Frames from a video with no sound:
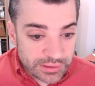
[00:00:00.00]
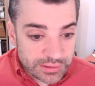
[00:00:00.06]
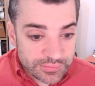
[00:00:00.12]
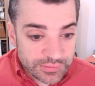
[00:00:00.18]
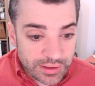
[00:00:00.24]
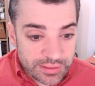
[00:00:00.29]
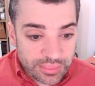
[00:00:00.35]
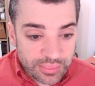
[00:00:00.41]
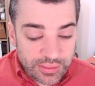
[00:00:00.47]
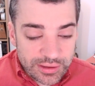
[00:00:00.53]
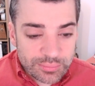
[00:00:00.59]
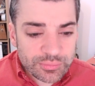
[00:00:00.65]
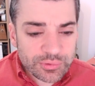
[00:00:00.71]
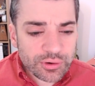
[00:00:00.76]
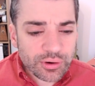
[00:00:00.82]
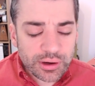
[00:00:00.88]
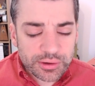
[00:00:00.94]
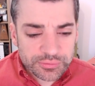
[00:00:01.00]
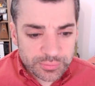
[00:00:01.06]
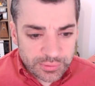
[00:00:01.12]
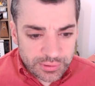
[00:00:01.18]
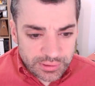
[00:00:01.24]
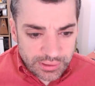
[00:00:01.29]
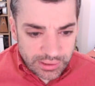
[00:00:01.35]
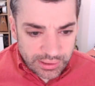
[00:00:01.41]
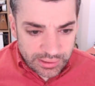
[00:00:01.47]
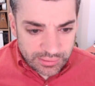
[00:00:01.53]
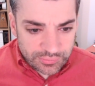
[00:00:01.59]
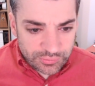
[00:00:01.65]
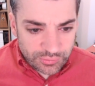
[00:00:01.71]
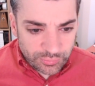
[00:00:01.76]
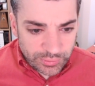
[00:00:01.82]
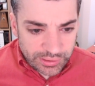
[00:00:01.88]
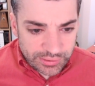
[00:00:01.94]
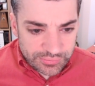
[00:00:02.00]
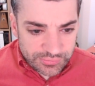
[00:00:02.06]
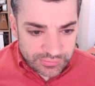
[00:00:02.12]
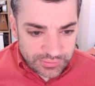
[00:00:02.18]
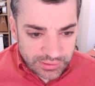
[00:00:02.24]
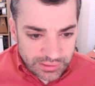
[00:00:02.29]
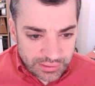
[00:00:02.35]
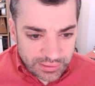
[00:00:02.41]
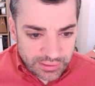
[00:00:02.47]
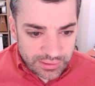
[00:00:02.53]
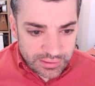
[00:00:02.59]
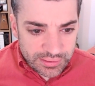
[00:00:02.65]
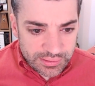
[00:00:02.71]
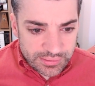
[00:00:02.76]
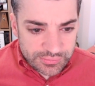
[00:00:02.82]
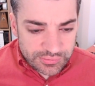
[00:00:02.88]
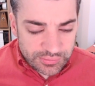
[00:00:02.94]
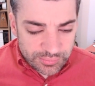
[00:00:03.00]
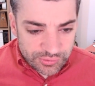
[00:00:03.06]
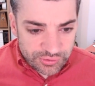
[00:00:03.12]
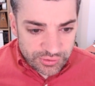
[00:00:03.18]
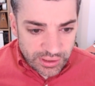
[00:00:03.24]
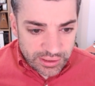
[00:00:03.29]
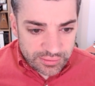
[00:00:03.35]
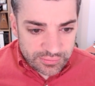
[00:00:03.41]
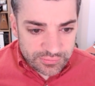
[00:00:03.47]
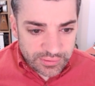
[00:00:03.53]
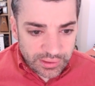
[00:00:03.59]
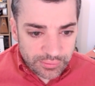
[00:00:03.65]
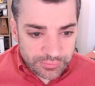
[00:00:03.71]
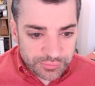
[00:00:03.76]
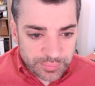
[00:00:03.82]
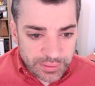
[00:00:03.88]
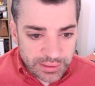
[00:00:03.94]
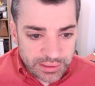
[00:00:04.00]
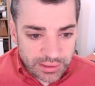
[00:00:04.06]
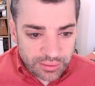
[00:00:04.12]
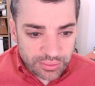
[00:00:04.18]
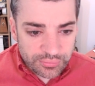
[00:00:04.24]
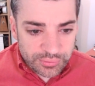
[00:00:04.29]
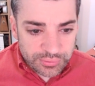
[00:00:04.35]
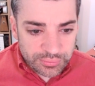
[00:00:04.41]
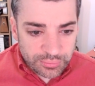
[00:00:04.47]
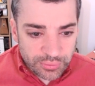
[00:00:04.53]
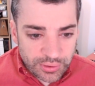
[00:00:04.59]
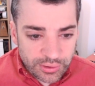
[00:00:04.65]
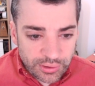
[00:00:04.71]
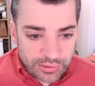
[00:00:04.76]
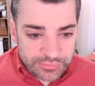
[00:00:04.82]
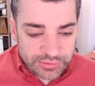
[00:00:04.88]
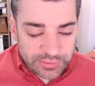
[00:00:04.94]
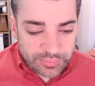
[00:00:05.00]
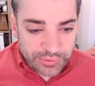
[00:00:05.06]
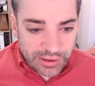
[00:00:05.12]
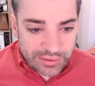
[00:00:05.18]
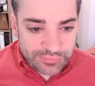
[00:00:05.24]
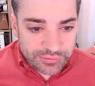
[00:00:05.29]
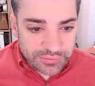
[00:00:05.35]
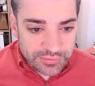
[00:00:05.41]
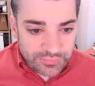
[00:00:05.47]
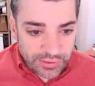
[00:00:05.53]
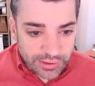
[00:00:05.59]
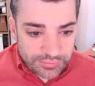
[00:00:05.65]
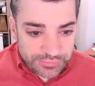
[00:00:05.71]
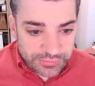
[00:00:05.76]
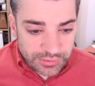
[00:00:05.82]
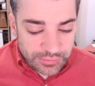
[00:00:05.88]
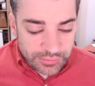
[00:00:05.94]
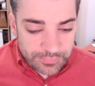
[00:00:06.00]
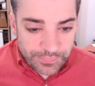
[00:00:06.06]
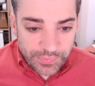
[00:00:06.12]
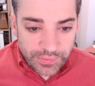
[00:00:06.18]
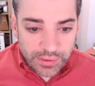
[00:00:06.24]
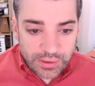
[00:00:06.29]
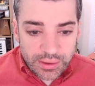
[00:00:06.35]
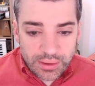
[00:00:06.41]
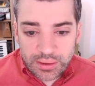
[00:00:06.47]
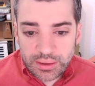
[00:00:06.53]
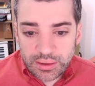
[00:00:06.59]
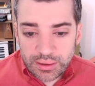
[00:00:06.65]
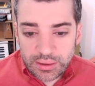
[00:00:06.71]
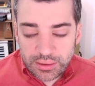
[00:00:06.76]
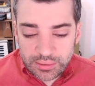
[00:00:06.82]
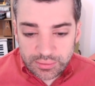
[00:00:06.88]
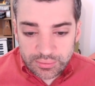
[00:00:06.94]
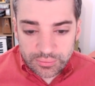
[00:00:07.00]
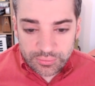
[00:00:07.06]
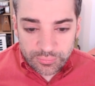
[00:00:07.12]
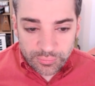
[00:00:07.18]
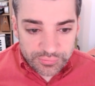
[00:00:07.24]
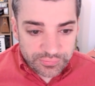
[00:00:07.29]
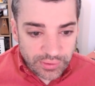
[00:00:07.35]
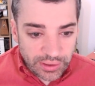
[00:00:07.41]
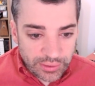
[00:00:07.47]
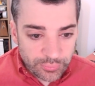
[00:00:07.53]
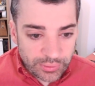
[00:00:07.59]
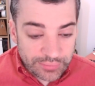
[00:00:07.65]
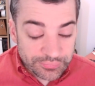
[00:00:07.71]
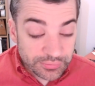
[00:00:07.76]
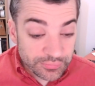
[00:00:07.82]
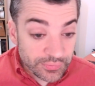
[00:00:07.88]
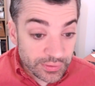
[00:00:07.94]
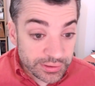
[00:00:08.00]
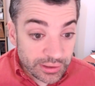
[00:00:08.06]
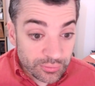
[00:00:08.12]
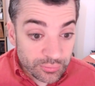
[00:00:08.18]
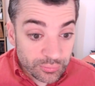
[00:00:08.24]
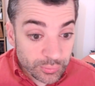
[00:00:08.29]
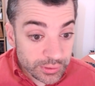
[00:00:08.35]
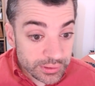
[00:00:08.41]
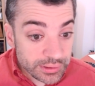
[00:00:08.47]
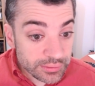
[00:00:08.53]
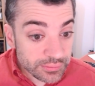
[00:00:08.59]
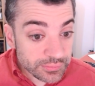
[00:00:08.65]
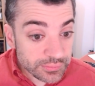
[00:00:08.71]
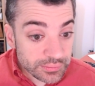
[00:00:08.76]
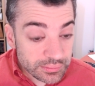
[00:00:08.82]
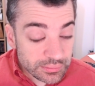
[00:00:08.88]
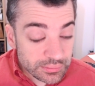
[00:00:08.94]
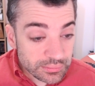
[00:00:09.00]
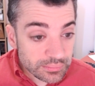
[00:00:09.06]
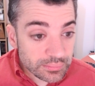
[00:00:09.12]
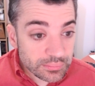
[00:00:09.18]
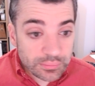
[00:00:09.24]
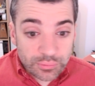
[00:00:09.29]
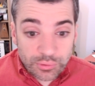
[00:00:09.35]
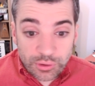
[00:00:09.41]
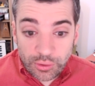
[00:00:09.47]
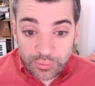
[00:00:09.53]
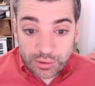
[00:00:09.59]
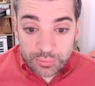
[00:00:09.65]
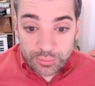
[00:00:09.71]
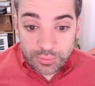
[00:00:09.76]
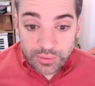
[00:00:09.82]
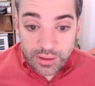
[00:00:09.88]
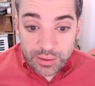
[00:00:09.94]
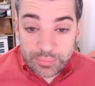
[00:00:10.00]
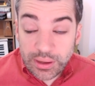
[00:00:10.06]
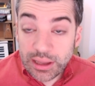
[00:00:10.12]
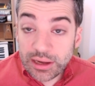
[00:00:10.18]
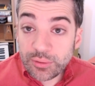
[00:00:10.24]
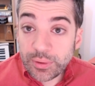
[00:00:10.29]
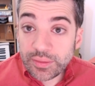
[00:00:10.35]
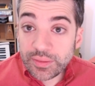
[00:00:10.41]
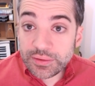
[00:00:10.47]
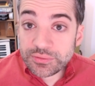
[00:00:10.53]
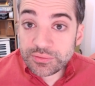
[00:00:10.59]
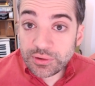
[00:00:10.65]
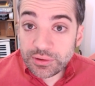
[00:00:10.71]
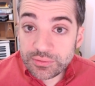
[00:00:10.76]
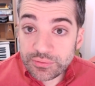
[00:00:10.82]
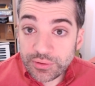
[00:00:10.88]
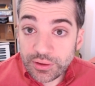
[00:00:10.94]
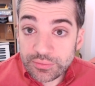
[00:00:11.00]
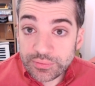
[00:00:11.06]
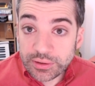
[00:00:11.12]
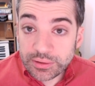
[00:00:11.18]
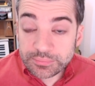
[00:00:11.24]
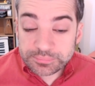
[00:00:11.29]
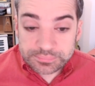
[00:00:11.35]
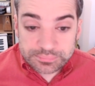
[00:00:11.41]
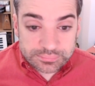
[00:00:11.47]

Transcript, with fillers: It is a themed crossword, and we can see some shaded cells peeking through the gauzy privacy veil. So uh, we'll, we'll have to find out what is going on with them. Anyway, let's start solving.